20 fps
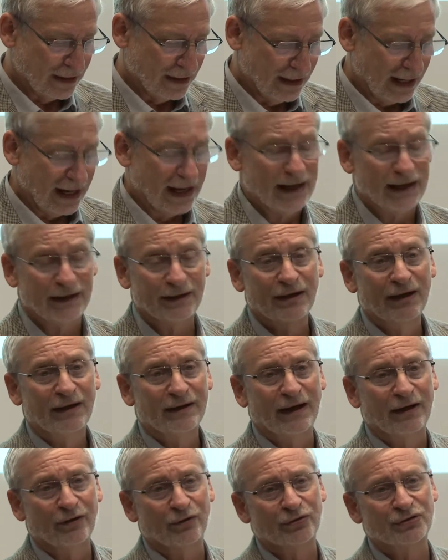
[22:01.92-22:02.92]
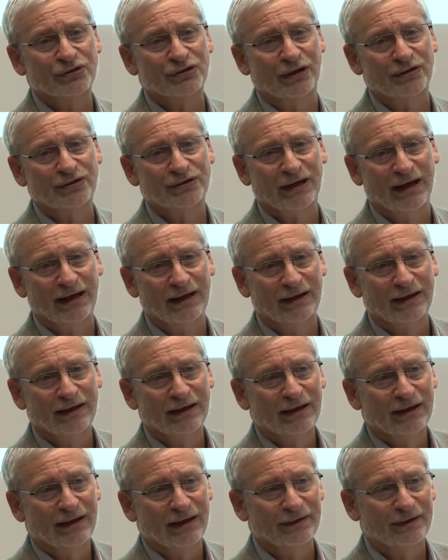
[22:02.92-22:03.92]
And they also say
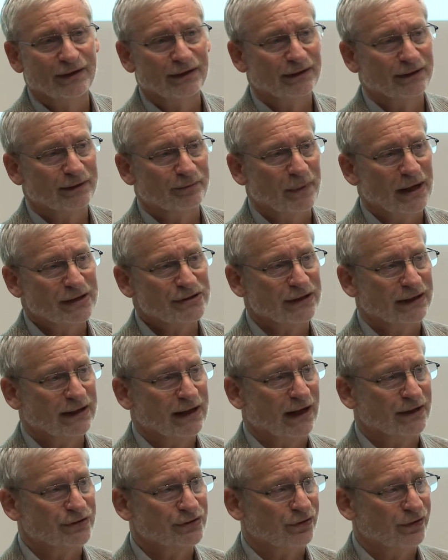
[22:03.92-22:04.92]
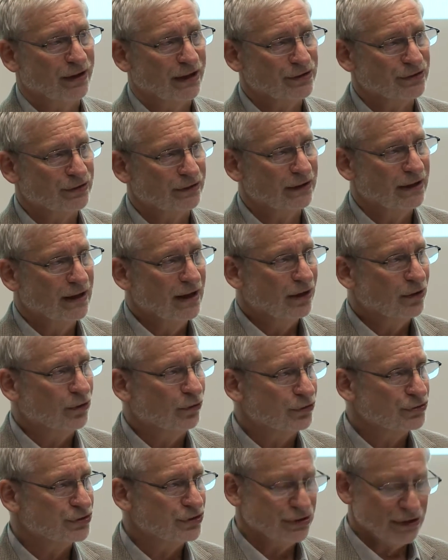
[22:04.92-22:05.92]
that mass incarceration
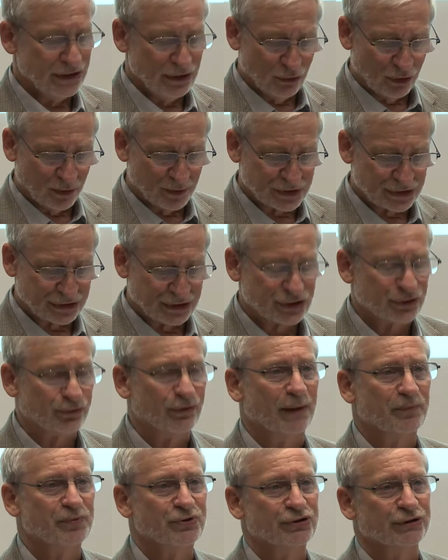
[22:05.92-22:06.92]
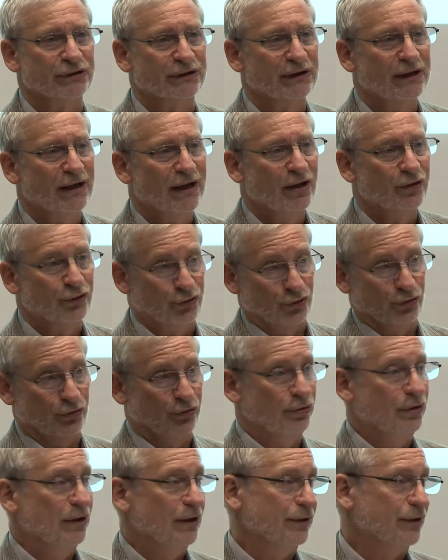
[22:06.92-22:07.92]
causes enormous disruption
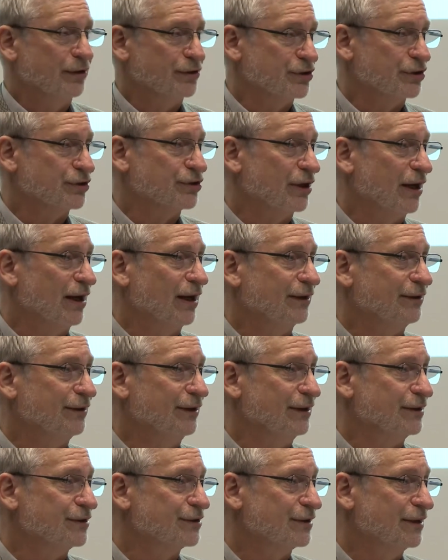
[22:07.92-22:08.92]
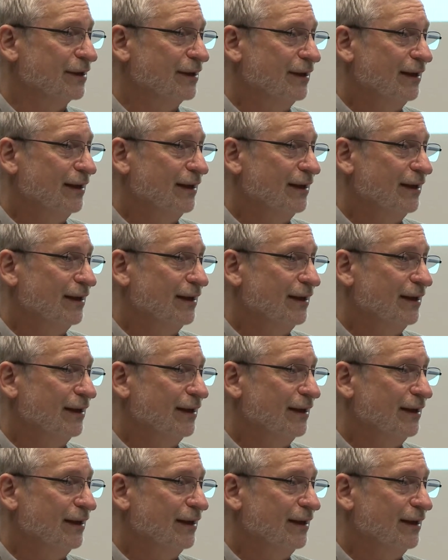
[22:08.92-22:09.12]
to the societies,